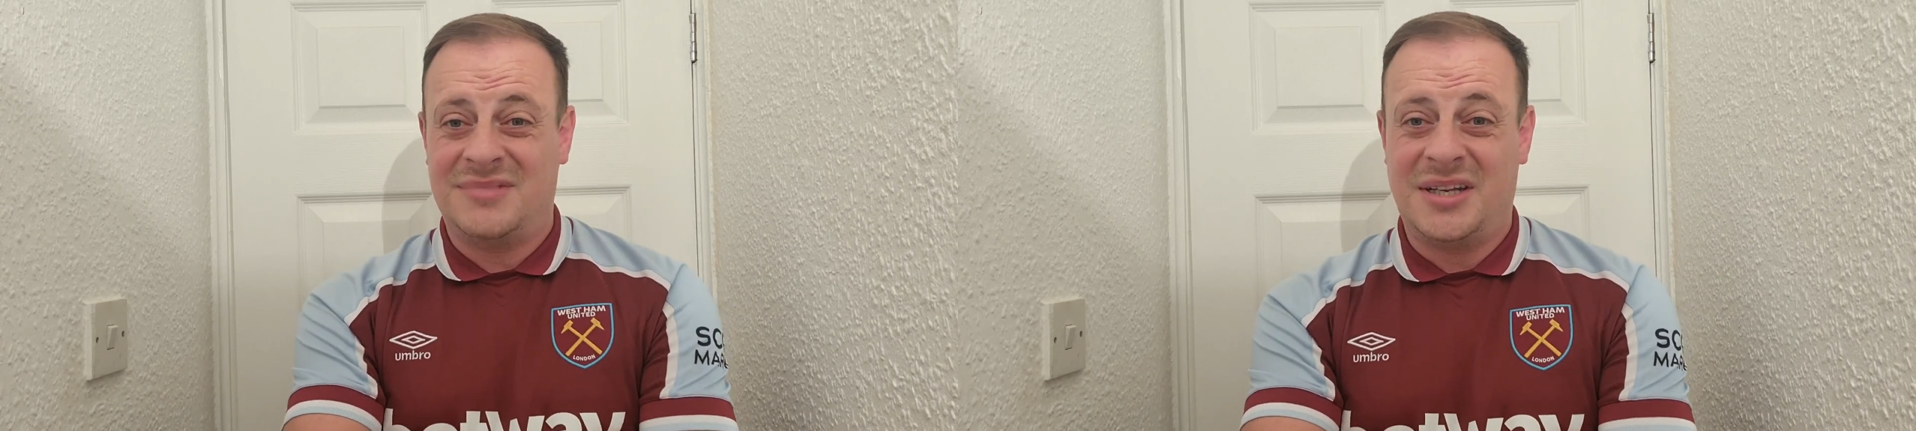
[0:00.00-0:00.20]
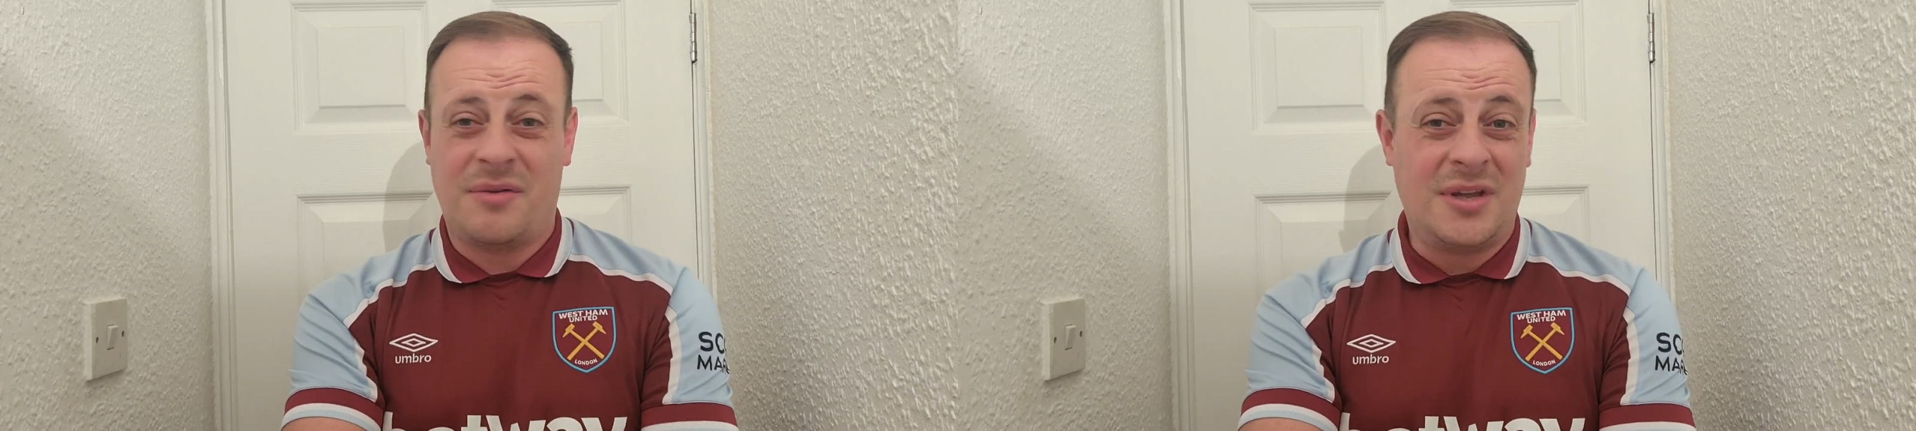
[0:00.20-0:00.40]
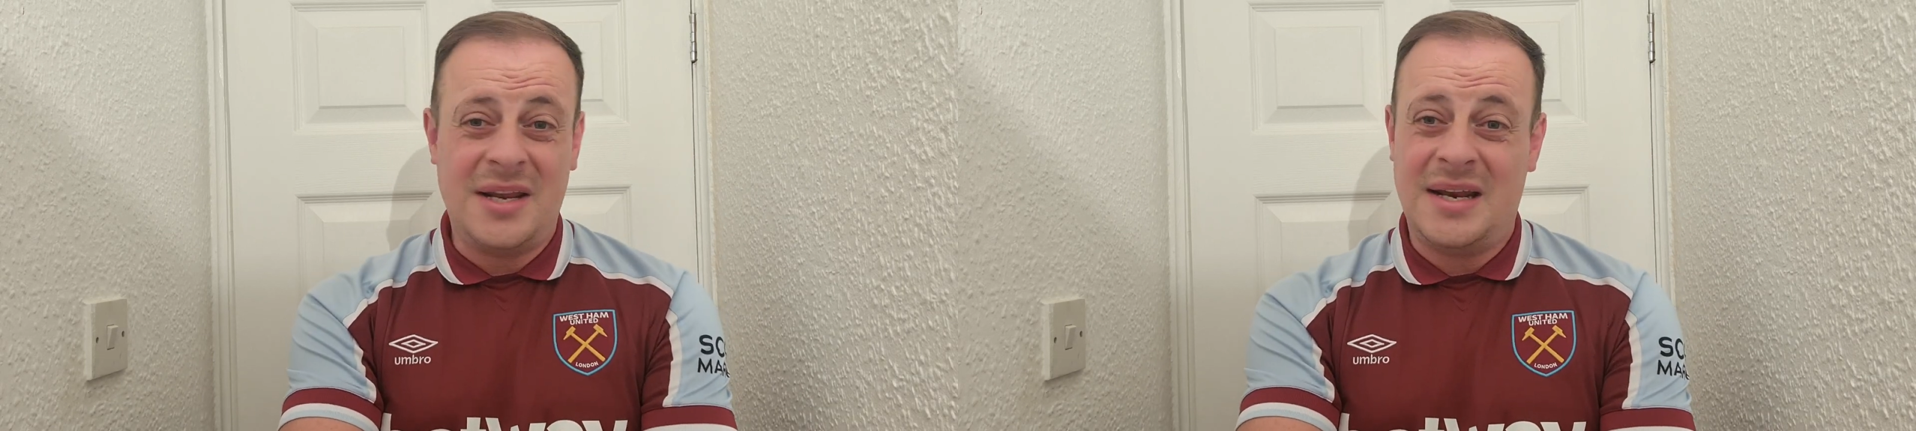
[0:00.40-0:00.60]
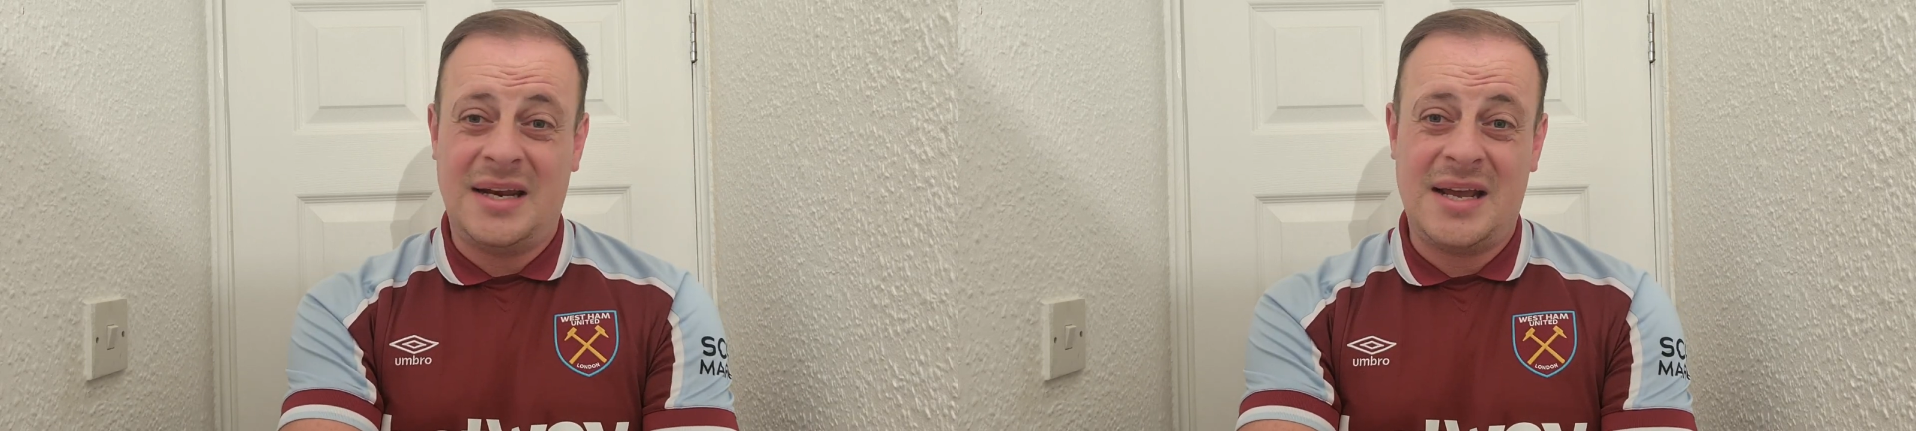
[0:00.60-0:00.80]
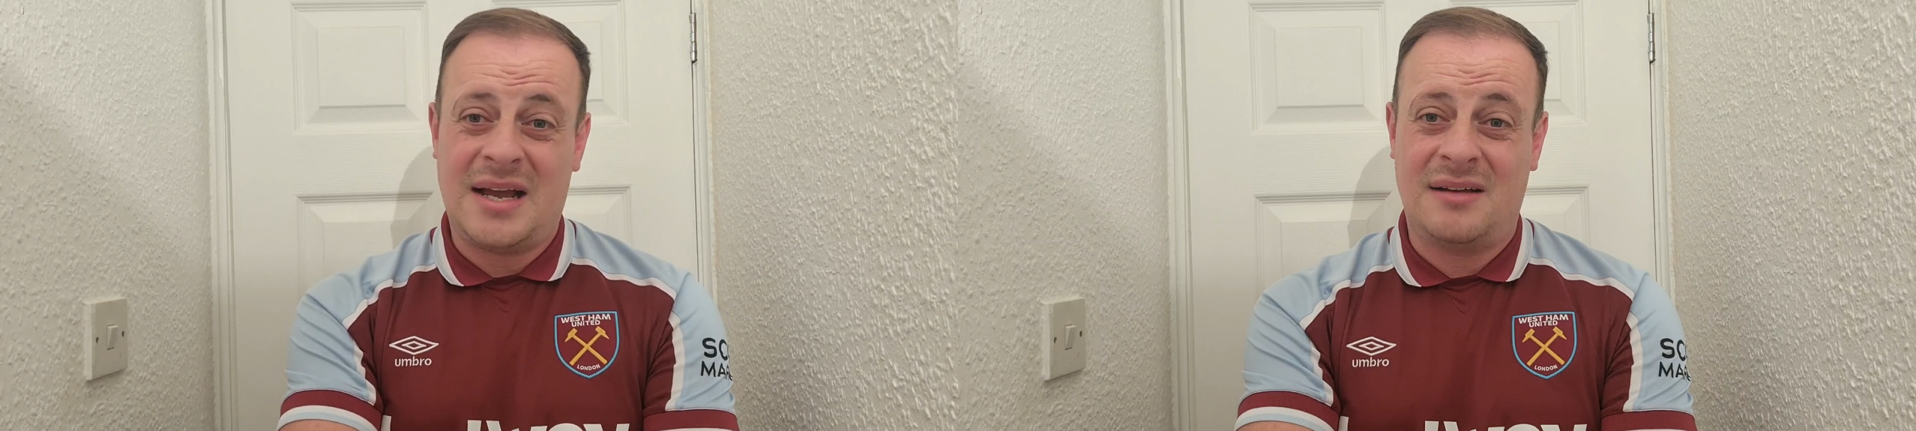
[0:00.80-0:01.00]
You're
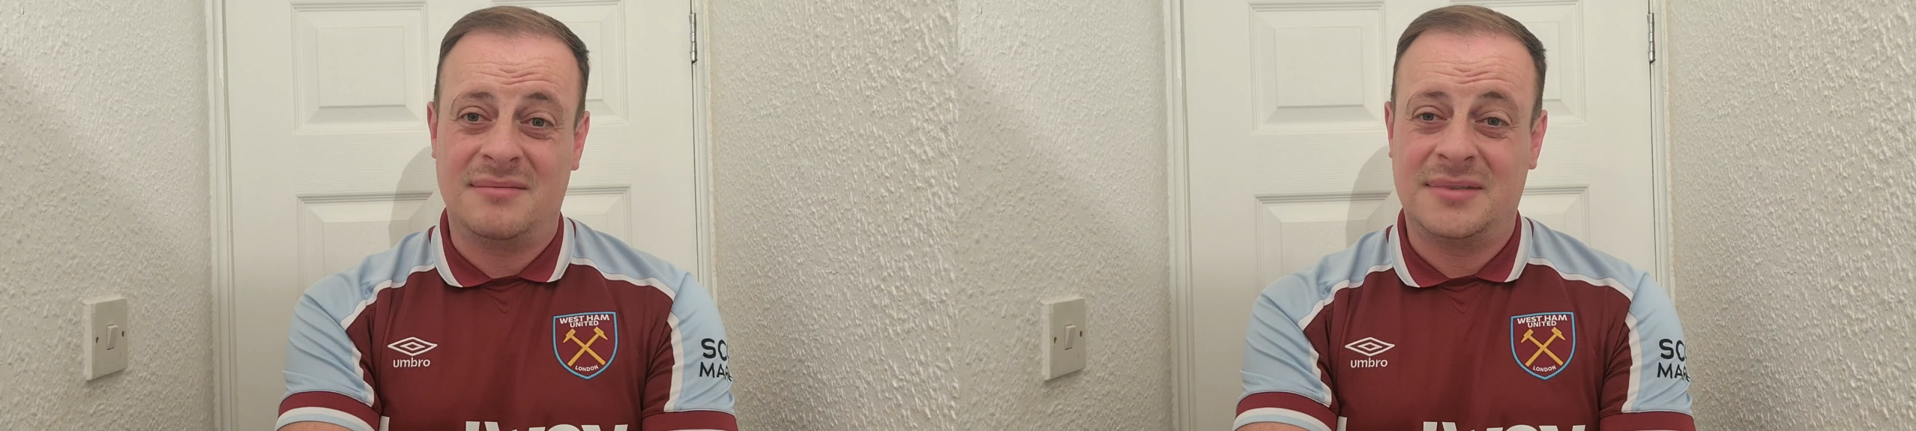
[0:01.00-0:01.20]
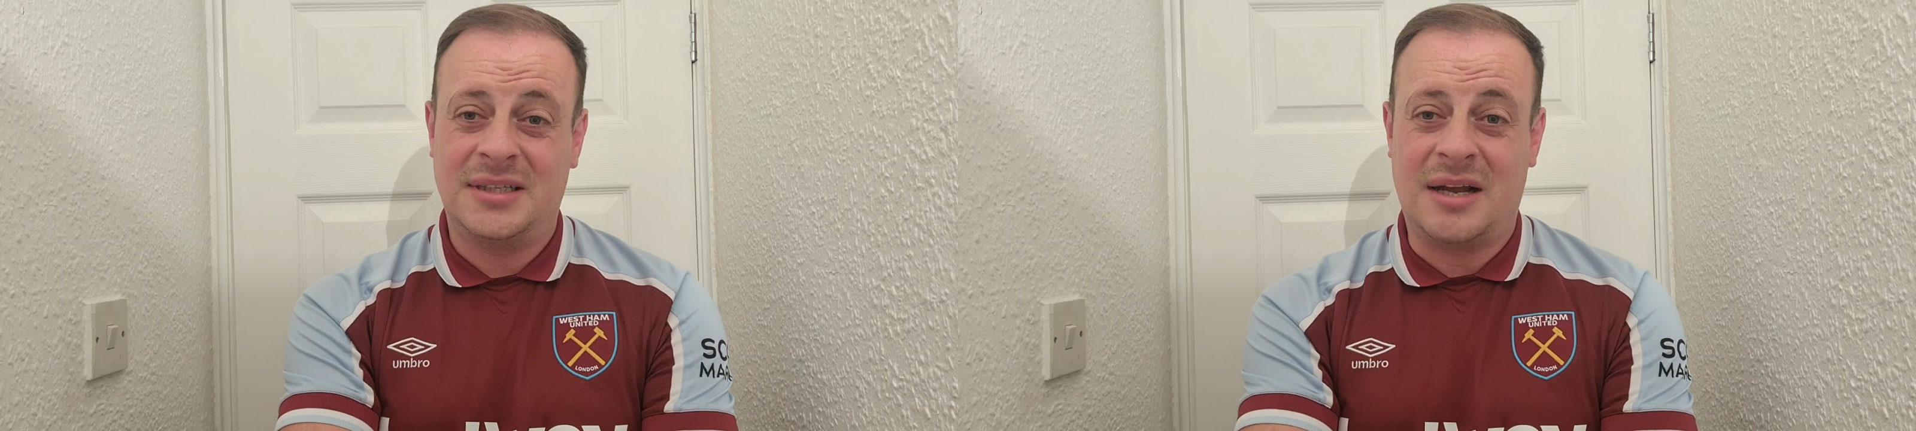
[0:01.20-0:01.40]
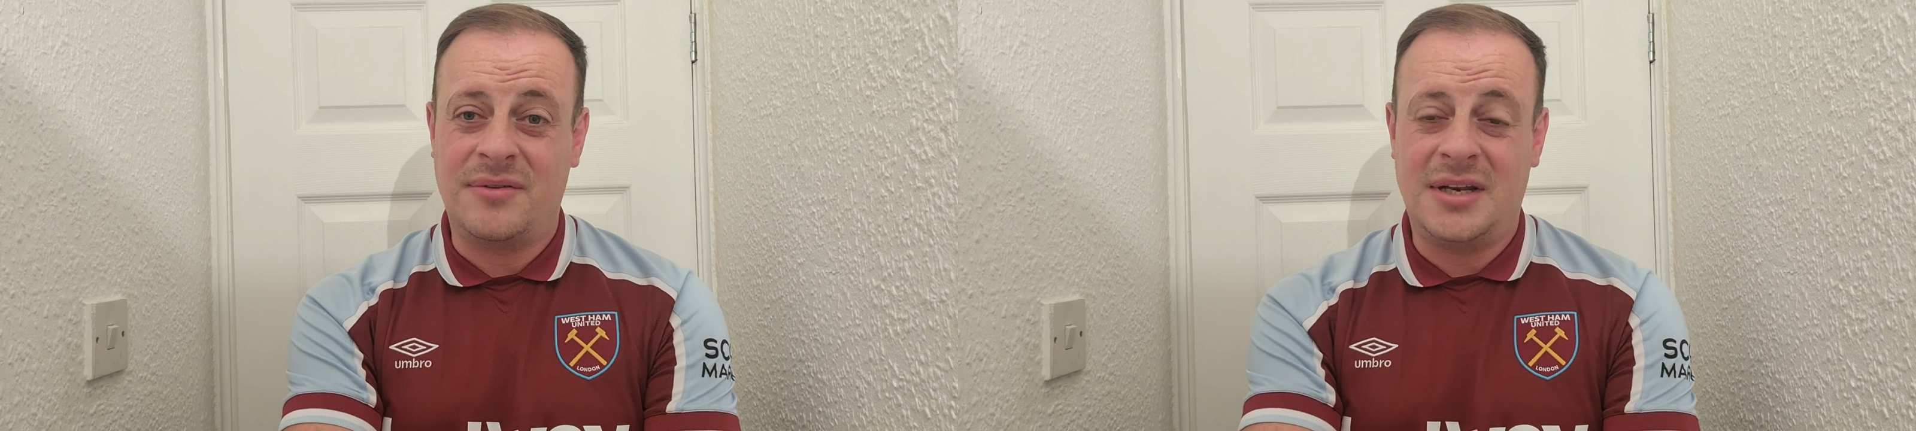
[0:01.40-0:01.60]
nearly there. You're